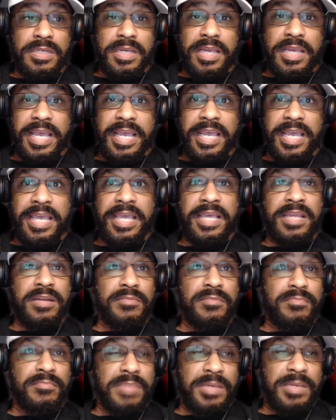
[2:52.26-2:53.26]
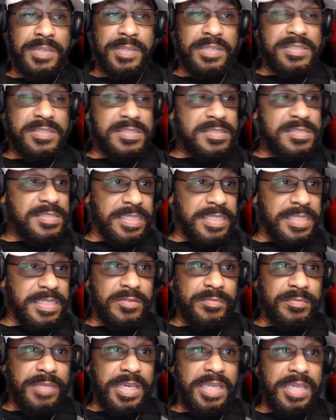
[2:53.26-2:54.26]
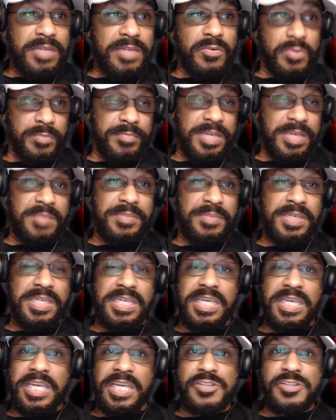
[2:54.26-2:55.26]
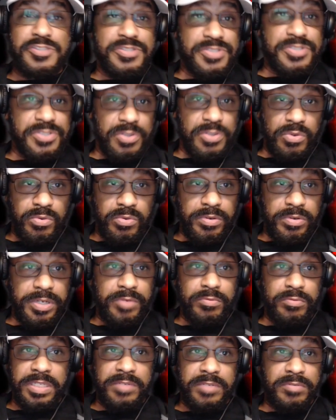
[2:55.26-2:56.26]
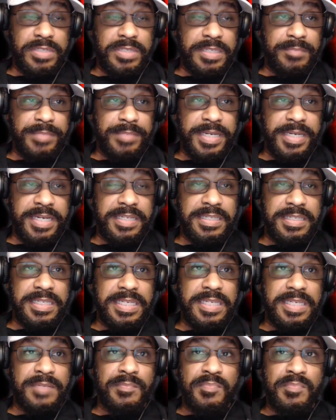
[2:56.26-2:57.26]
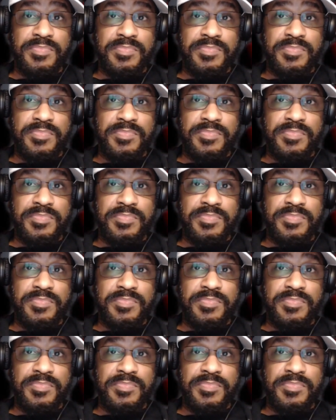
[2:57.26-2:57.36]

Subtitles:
and maybe it's a stalemate, or maybe he injures Laurie really, really badly.